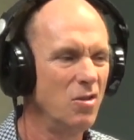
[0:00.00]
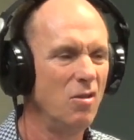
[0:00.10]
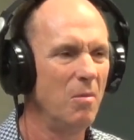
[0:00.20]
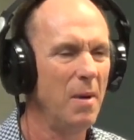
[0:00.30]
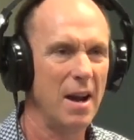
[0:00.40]

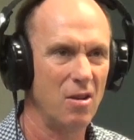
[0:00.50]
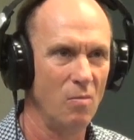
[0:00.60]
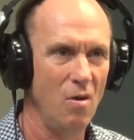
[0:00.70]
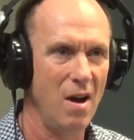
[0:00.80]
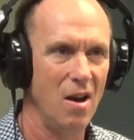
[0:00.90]
not black
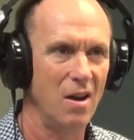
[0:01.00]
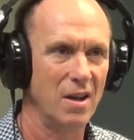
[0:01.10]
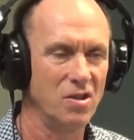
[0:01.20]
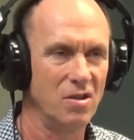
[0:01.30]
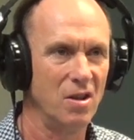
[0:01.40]
and white. Like,
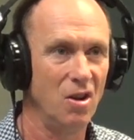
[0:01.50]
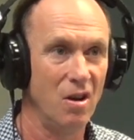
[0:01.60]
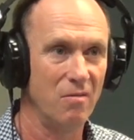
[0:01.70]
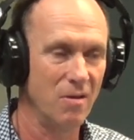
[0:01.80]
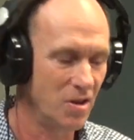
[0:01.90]
it's still a
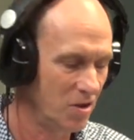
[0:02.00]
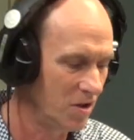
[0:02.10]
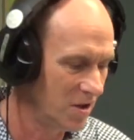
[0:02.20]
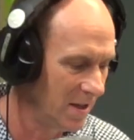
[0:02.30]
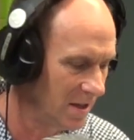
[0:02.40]
lot of
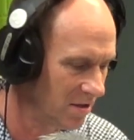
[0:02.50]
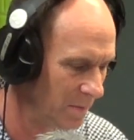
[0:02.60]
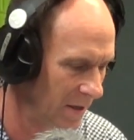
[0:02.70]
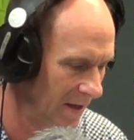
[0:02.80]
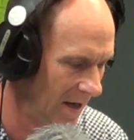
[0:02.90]
research needs to
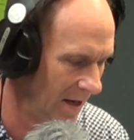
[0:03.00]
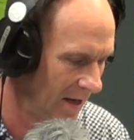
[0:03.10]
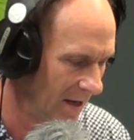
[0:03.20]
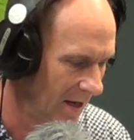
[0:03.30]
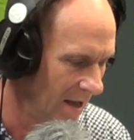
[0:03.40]
be done.
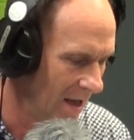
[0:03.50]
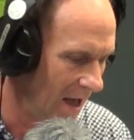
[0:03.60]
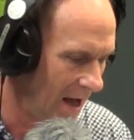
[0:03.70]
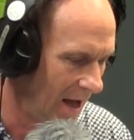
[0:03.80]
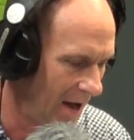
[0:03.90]

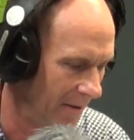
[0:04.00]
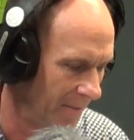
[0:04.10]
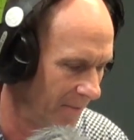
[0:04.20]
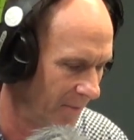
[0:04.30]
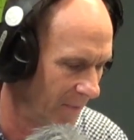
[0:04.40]

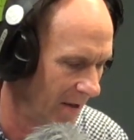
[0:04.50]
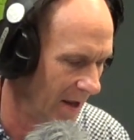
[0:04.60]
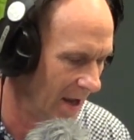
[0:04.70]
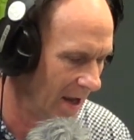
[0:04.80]
In